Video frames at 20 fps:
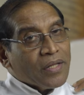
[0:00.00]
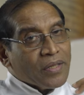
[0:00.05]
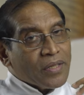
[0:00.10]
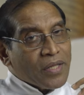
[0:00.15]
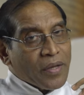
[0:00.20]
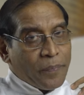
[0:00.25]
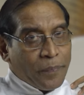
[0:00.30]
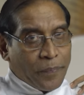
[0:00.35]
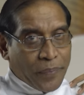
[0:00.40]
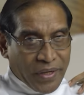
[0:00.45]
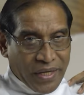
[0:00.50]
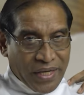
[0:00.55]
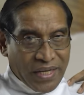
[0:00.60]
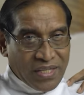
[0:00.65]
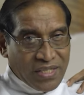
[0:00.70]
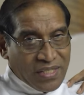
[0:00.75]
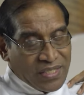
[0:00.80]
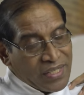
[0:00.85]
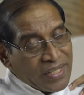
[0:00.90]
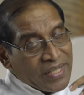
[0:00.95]
the
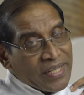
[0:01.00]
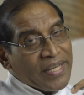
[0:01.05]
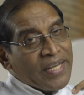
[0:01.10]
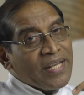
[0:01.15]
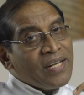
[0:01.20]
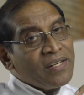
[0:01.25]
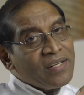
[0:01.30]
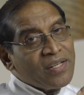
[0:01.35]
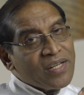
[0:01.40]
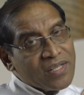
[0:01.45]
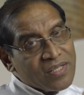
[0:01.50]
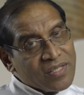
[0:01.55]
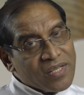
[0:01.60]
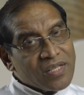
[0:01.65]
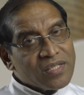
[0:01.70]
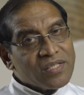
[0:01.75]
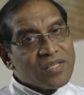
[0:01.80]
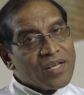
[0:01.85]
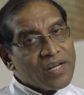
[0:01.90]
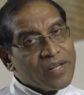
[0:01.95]
priest
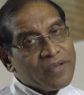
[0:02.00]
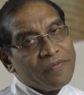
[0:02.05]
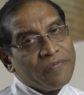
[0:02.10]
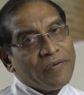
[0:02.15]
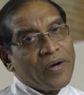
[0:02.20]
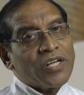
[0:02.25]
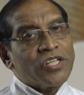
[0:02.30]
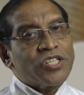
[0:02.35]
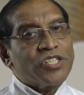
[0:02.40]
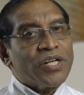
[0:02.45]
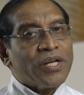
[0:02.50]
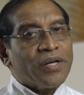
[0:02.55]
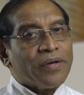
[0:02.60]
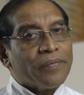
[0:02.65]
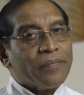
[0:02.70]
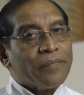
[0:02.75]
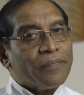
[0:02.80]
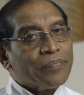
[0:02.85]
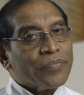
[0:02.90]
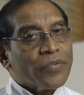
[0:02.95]
intercessory function
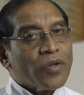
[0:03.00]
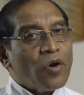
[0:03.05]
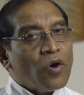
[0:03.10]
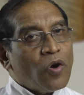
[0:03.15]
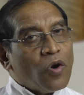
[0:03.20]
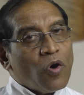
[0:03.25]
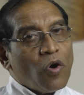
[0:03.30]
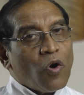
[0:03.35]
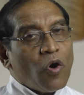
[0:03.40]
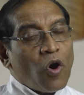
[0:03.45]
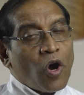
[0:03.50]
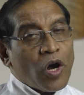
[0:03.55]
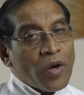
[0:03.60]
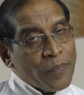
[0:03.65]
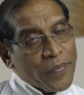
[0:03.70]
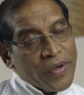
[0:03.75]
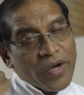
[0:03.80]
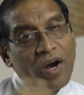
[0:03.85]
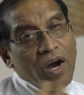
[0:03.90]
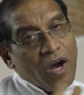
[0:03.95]
on
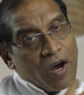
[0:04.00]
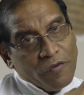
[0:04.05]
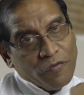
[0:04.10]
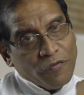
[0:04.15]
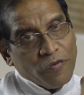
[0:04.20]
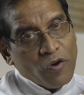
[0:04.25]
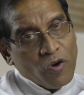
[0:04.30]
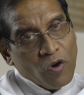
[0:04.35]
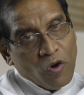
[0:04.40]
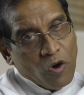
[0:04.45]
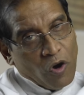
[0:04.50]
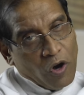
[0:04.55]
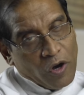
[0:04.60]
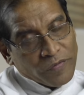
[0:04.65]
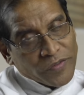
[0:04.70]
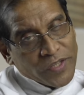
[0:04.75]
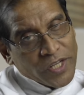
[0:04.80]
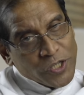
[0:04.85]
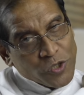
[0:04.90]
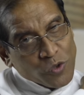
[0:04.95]
behalf
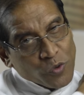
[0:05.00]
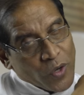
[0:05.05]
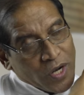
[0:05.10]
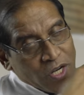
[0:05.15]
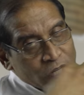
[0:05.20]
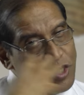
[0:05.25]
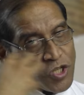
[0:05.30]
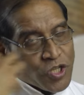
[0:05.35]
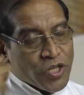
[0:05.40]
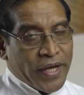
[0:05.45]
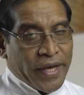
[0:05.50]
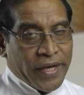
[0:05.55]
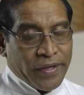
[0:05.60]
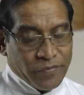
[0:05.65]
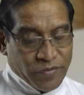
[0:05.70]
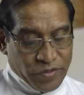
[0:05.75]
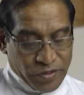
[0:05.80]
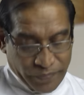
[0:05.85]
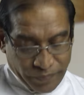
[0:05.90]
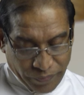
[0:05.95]
of the 12
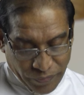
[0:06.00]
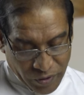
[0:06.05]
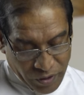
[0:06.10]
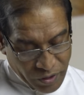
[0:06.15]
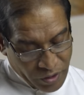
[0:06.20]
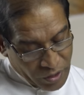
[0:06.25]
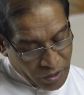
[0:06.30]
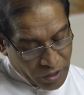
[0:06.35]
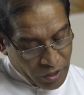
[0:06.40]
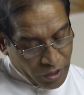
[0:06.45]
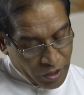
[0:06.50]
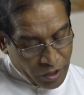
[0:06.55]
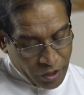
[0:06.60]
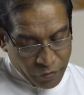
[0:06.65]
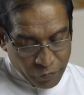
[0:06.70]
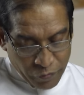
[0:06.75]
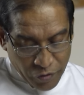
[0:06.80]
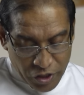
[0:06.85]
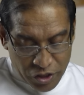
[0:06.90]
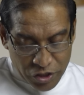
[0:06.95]
tribes.
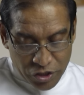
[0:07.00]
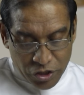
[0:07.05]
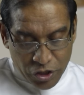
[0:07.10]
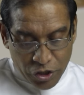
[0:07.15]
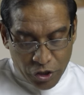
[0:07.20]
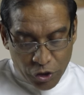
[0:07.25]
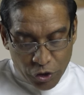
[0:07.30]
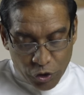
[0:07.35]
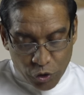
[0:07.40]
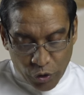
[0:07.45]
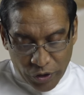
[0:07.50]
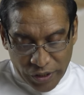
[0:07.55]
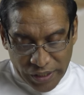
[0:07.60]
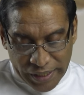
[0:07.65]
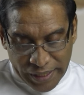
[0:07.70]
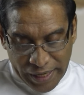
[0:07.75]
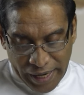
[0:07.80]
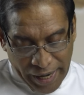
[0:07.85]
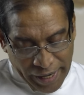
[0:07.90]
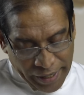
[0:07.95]
In verse
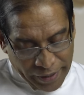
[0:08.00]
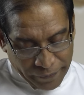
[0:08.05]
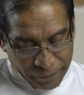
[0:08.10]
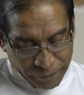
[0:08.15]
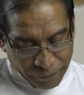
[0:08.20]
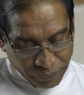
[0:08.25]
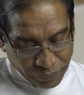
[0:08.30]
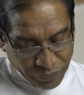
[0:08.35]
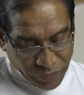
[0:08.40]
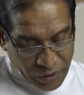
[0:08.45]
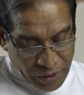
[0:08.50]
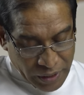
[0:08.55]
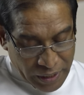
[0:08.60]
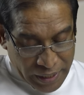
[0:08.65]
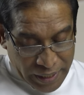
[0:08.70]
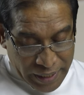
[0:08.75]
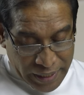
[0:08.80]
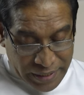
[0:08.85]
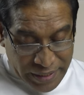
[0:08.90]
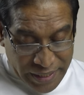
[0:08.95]
29,
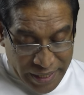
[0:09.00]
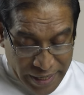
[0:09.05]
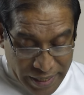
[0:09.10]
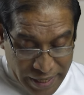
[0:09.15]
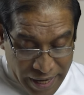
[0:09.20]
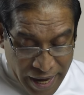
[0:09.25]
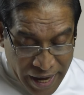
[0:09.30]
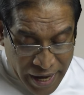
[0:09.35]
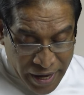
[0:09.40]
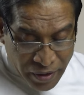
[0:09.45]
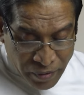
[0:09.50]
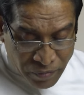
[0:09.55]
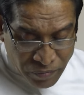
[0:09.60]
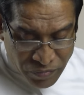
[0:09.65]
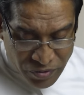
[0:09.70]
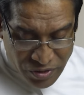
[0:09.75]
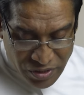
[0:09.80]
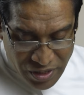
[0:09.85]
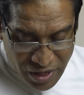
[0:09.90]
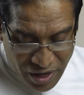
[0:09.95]
their
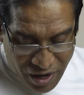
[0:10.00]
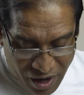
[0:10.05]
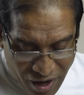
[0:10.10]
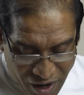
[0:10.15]
names